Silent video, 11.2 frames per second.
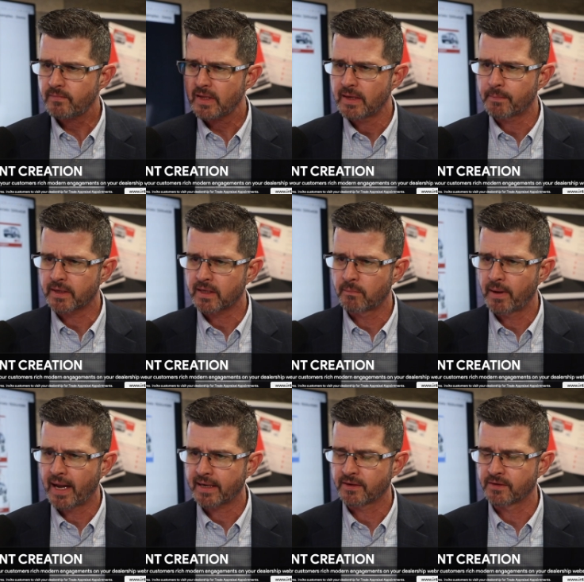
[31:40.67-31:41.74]
I'm going to come
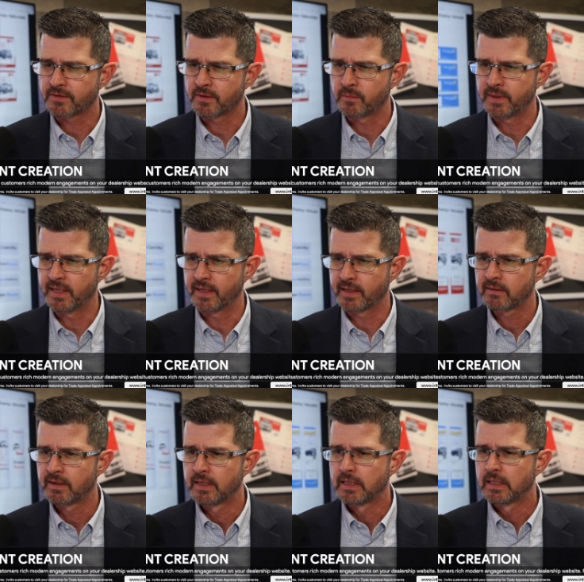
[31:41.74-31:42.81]
back here to the beginning.
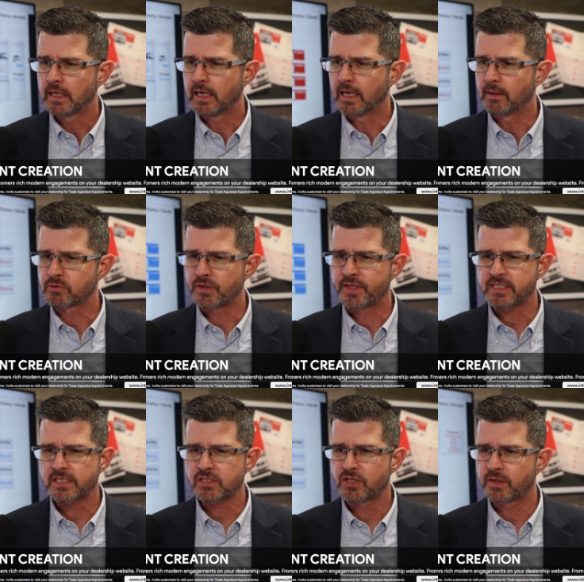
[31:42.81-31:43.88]
So this
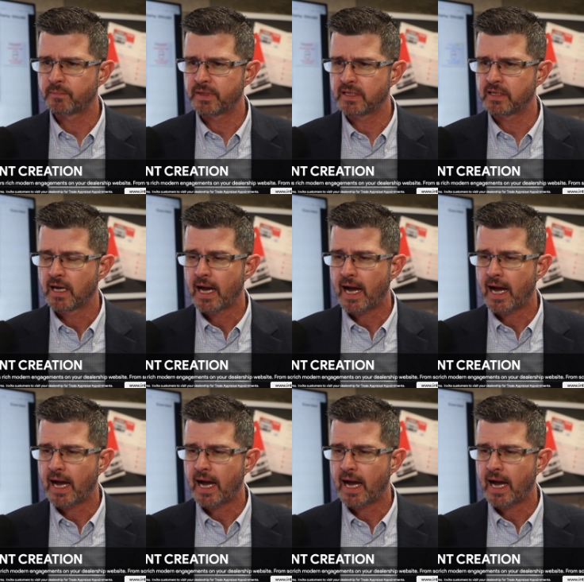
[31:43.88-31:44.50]
is going to be